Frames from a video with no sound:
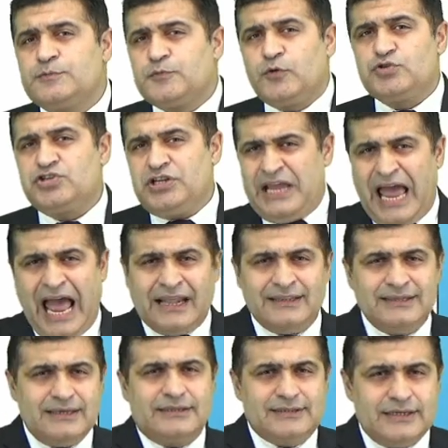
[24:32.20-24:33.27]
question and
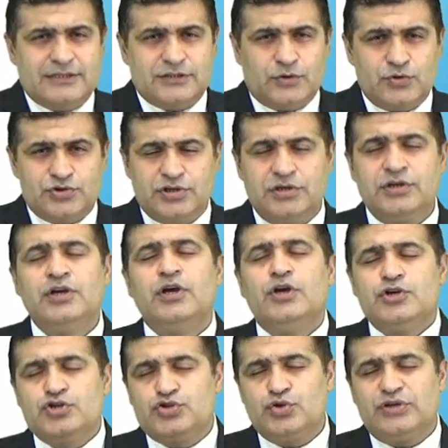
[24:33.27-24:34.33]
the ethics question,
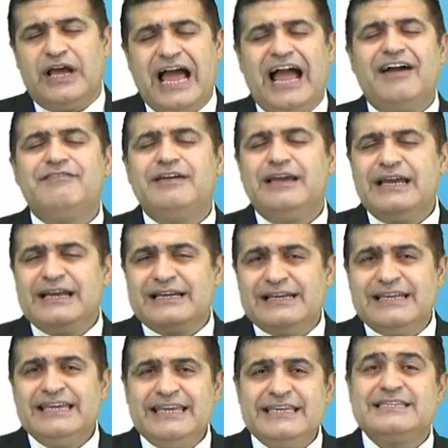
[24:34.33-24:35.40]
should have at
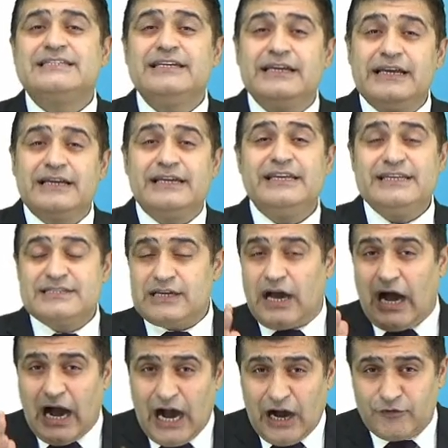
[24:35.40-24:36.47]
least
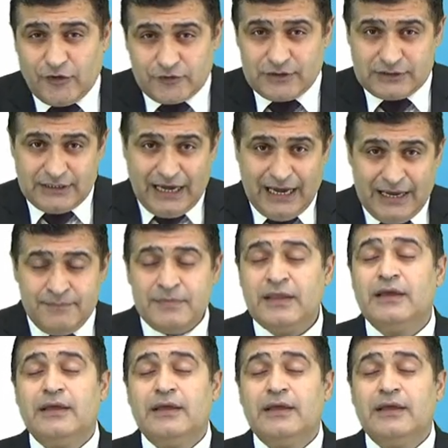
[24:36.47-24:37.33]
half of the time.